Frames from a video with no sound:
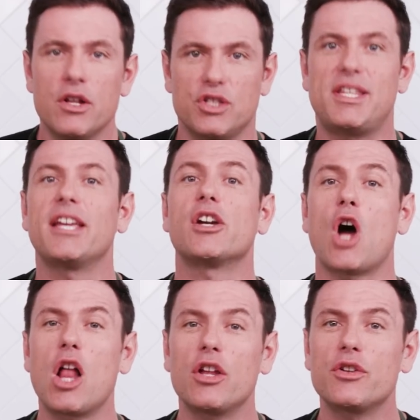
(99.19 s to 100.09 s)
Just take a
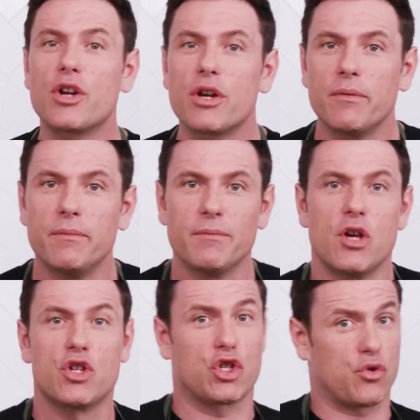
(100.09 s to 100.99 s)
colander,
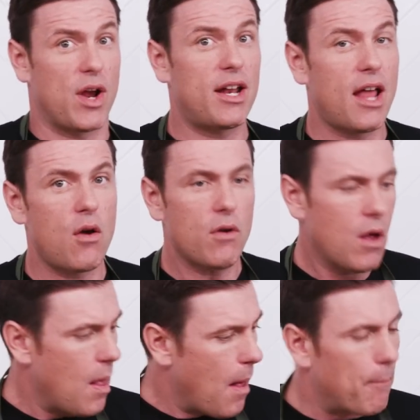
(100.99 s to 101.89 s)
strain it
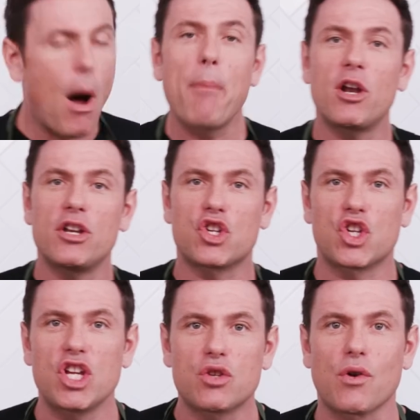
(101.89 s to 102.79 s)
out, pop it on a
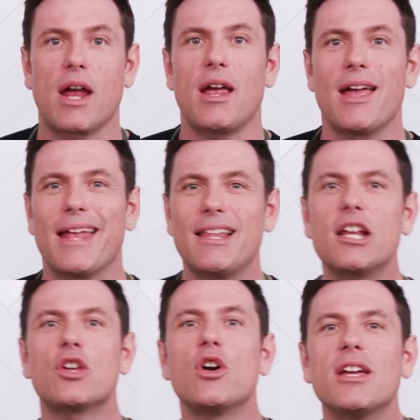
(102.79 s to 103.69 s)
sheet tray, and
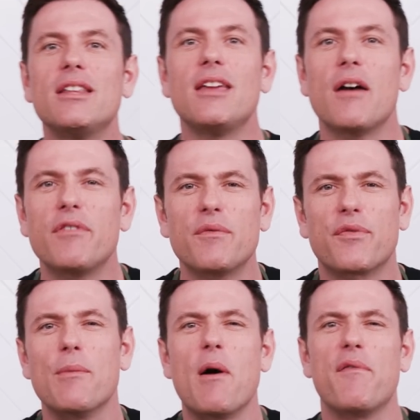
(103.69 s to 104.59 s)
let it cook in the oven
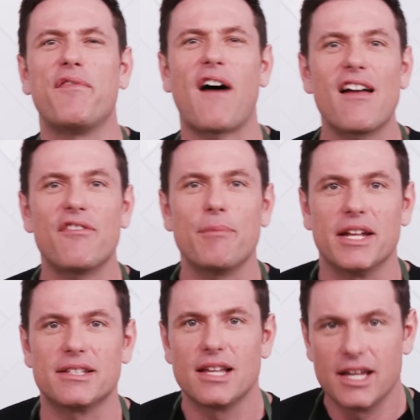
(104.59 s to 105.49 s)
for about five
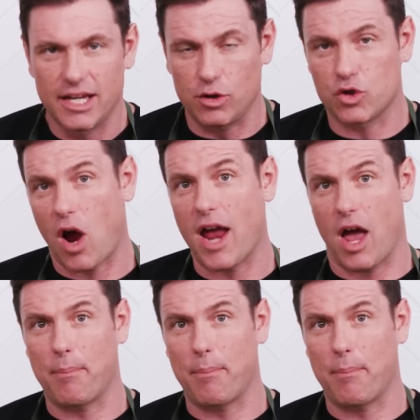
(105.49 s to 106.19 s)
minutes. It'll dry